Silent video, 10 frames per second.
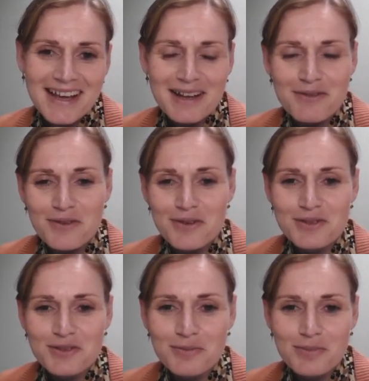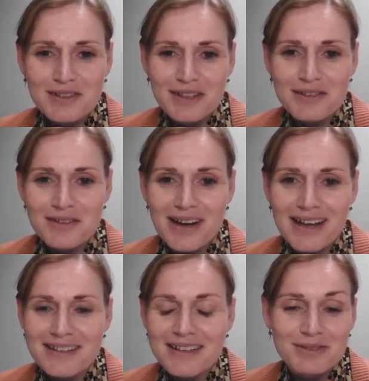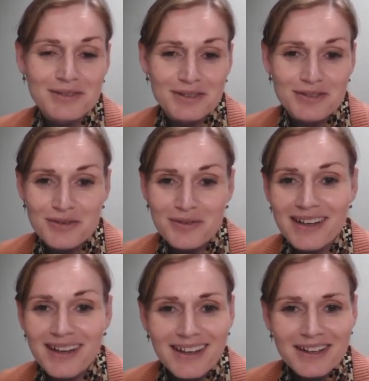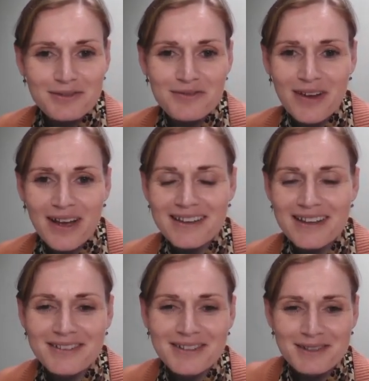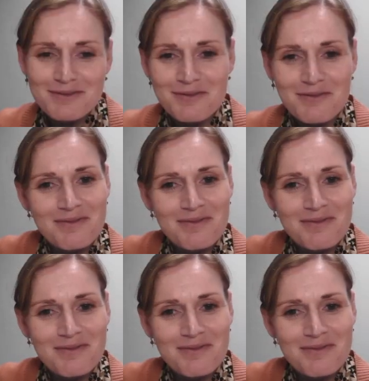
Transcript: and of course you present your idea to the jury to find out if